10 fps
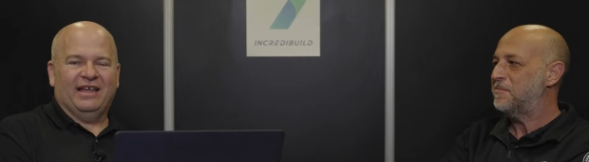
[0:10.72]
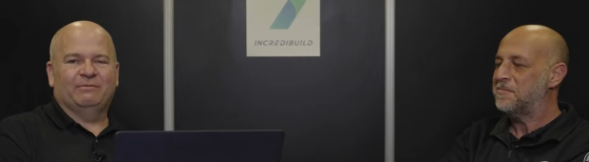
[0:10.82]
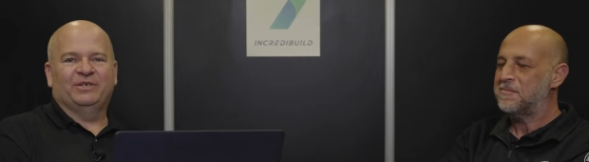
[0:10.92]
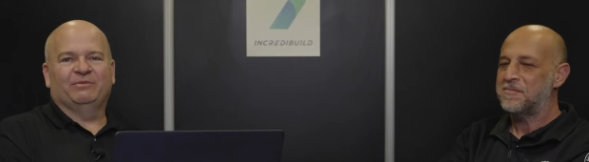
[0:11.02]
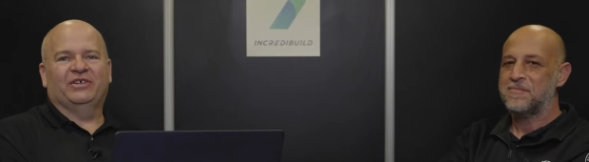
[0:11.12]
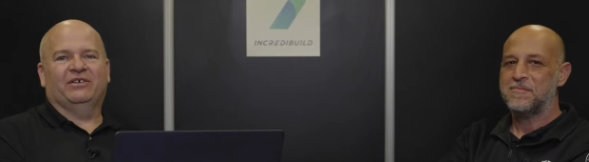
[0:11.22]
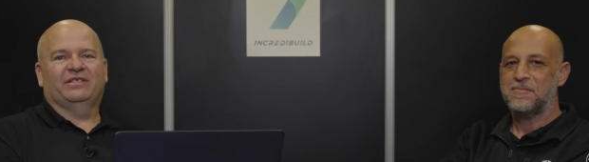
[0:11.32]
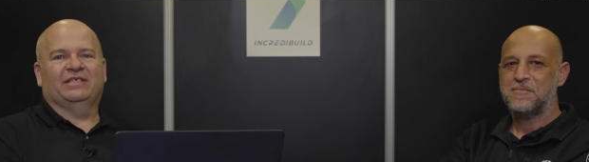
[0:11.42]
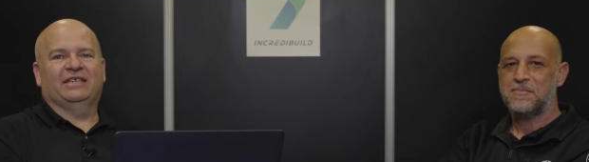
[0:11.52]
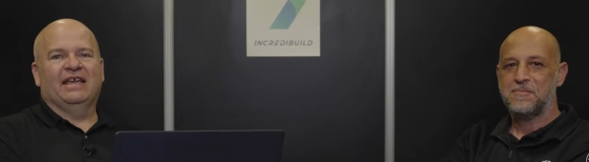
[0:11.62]
Speaker 1: am Jim
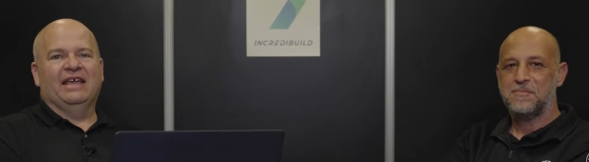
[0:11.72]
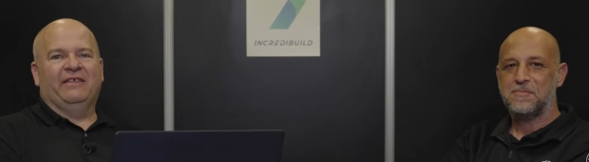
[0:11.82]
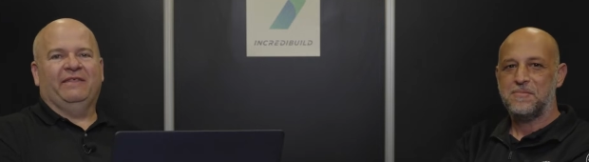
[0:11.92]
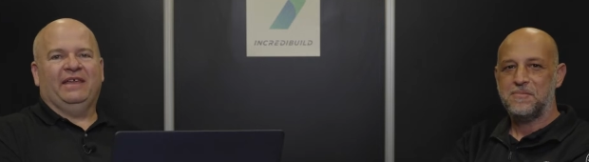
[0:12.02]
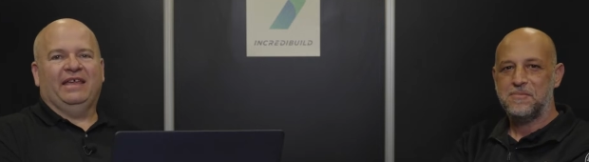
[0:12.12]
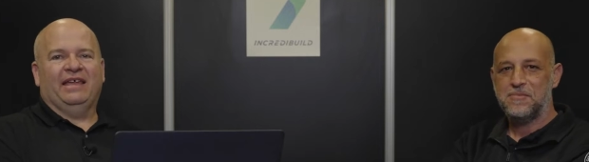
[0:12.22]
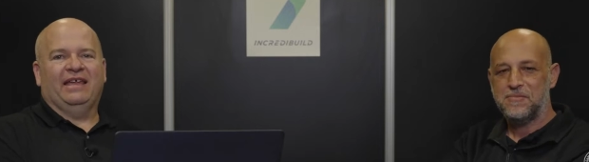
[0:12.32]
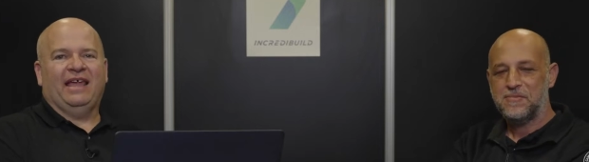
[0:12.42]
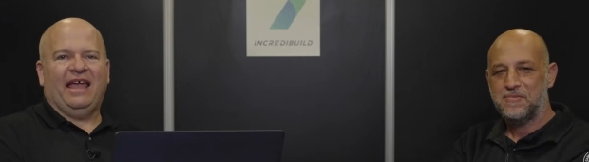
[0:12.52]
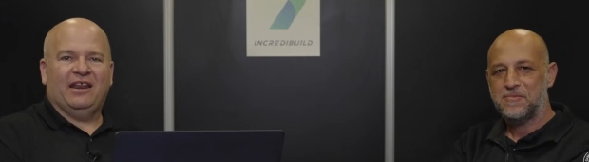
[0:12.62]
Schultz,
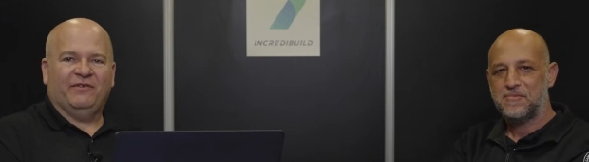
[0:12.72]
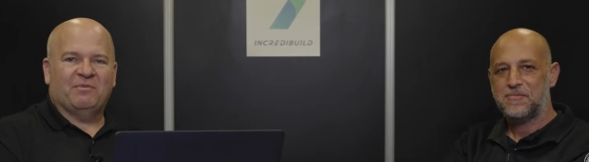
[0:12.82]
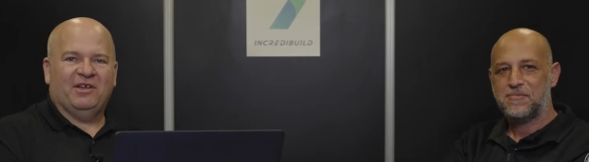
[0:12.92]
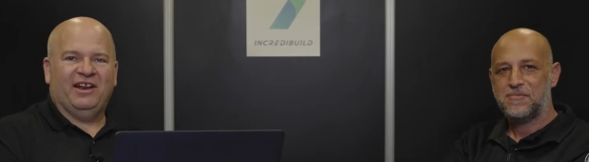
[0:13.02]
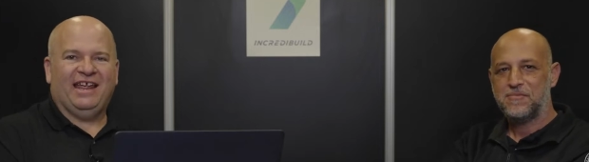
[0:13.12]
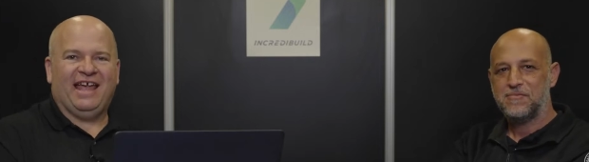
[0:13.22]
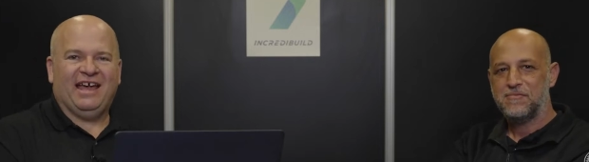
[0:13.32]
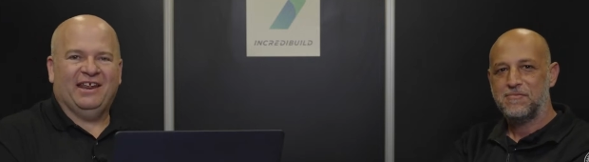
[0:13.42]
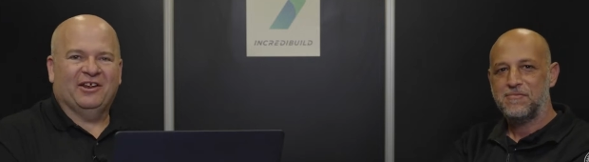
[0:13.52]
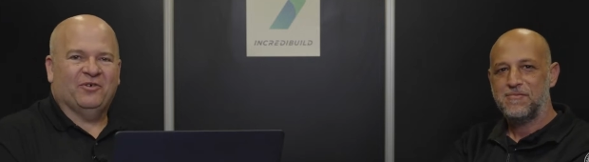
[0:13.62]
the head of community
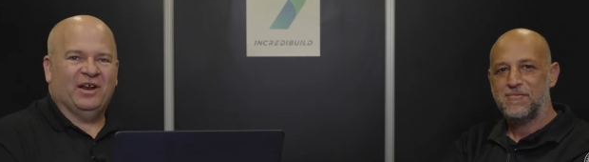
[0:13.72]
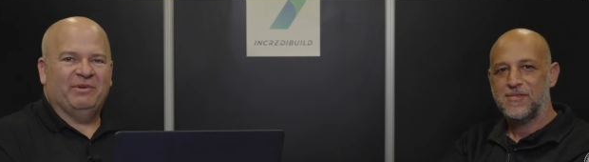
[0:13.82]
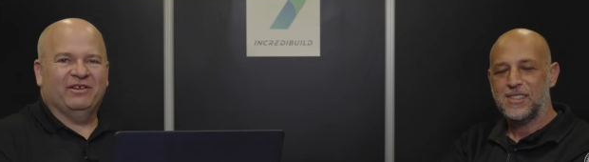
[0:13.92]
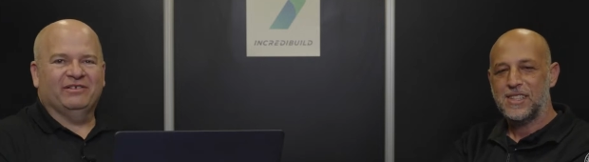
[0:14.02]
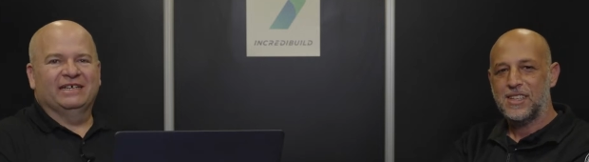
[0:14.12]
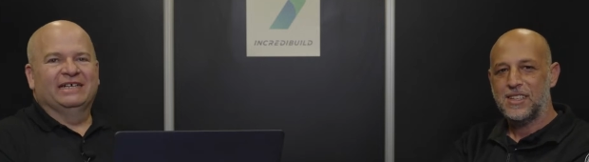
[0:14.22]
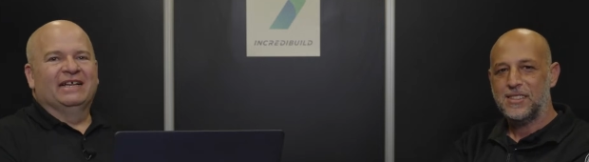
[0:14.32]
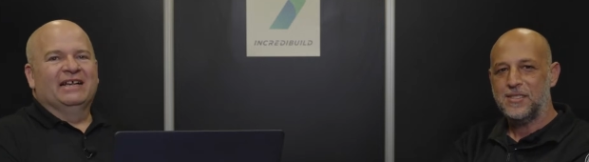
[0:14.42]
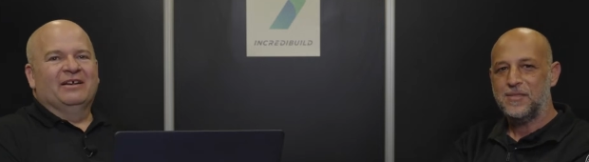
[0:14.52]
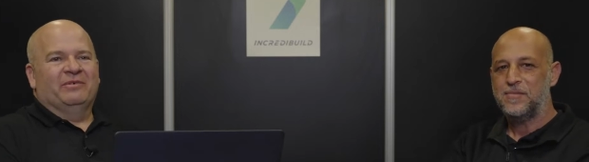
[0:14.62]
at Incredibuild.
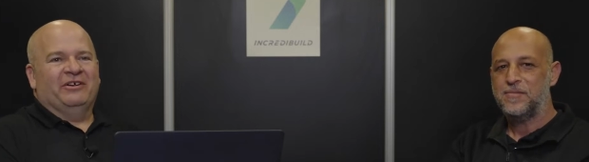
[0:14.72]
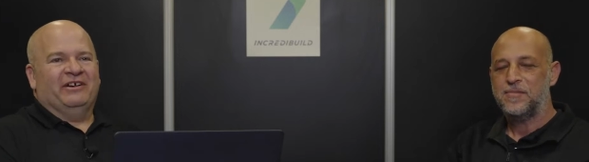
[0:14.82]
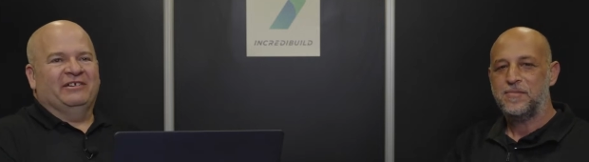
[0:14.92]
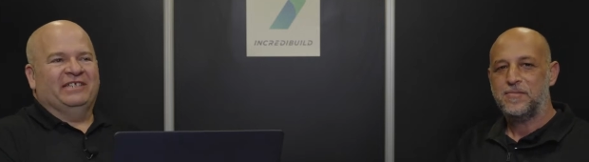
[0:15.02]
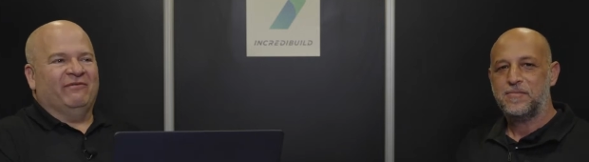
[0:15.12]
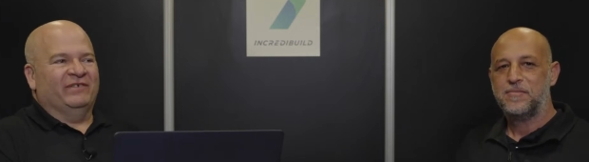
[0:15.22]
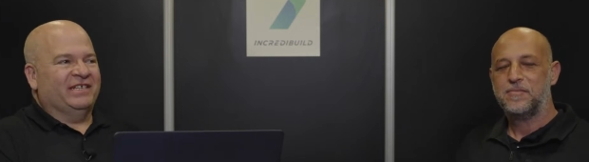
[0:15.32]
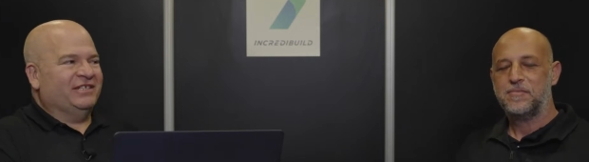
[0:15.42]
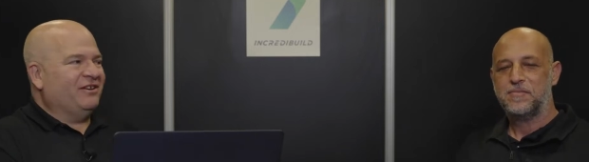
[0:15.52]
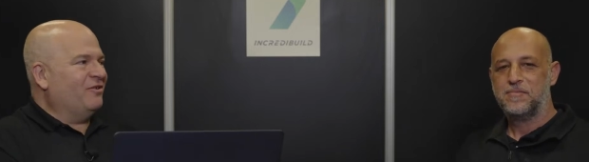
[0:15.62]
We are here in San
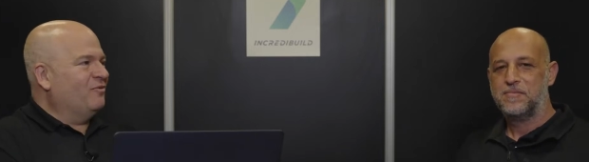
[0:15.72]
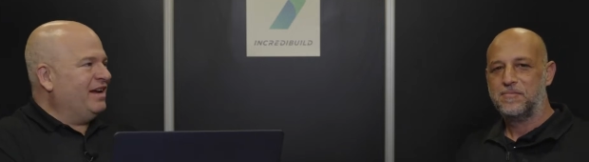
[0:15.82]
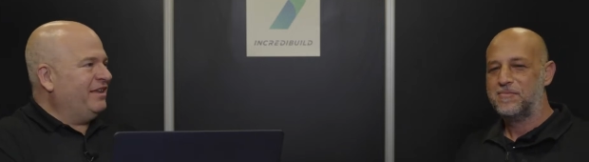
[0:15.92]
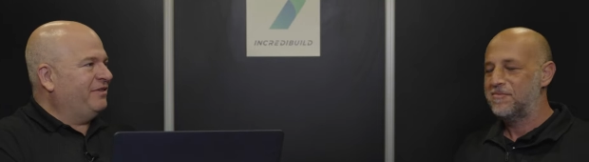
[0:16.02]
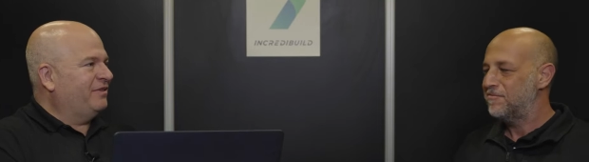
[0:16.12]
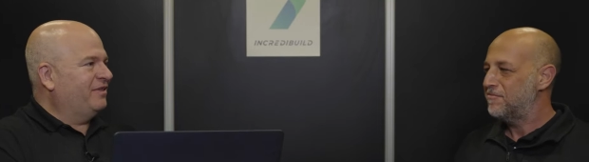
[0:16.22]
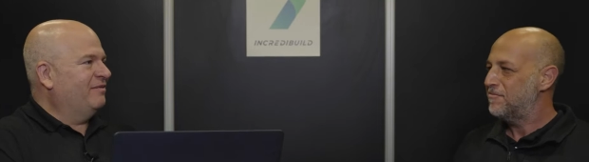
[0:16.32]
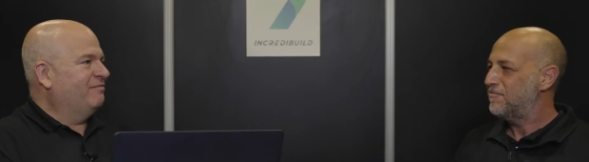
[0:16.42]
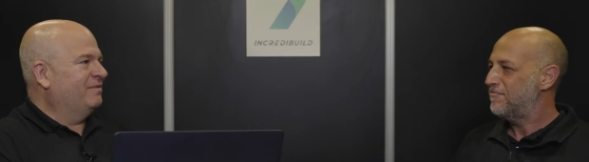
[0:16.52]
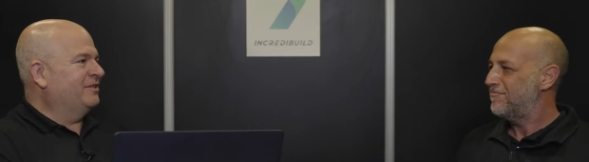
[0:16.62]
Francisco with
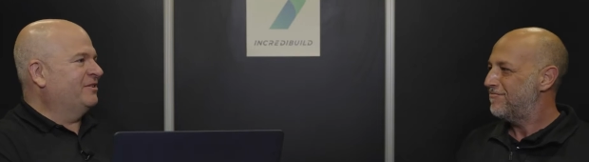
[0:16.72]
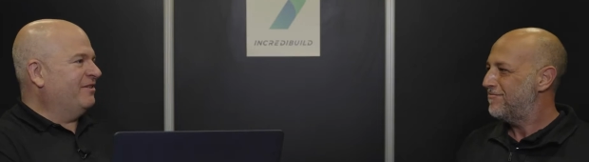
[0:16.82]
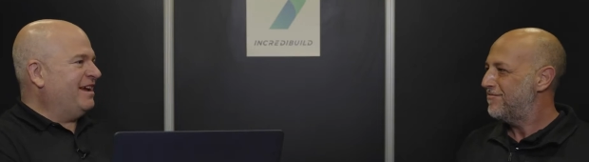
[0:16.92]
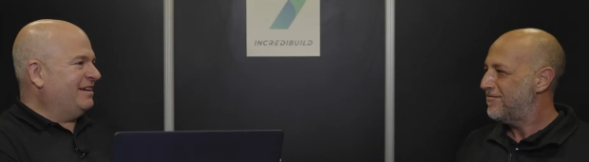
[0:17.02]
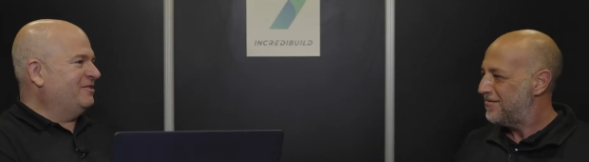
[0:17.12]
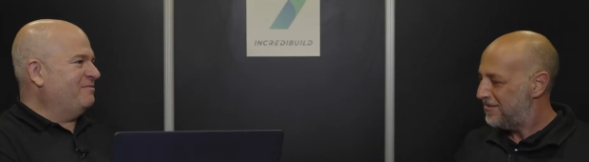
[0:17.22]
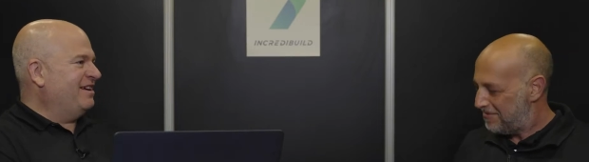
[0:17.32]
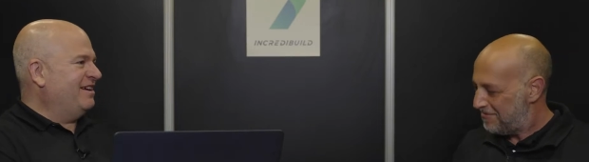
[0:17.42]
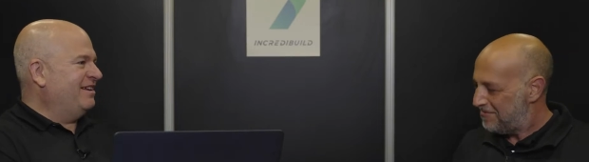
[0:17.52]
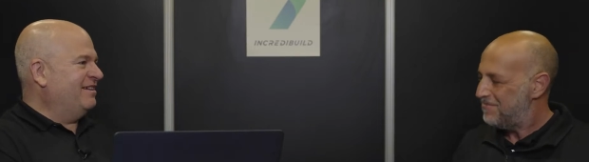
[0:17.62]
Mr. Dori
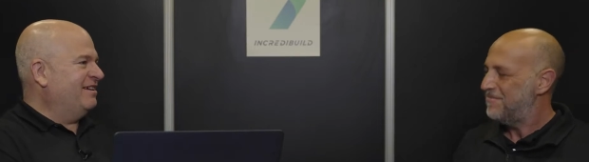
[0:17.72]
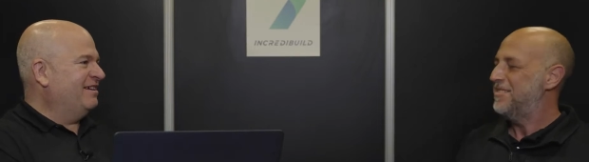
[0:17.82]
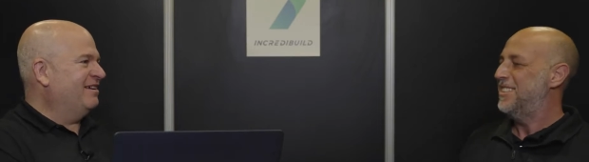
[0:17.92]
Exterman.